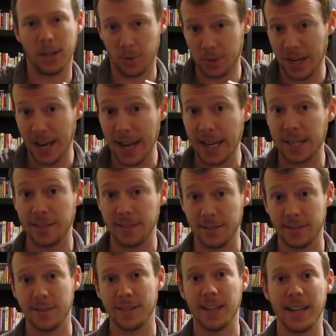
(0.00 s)

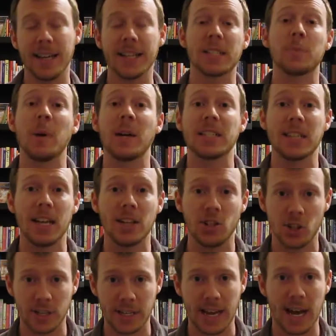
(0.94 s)
take the
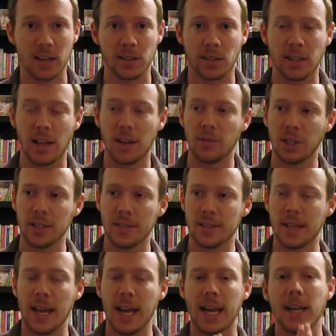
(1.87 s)
expectation down a level and
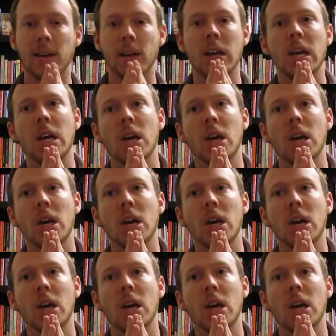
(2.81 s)
say,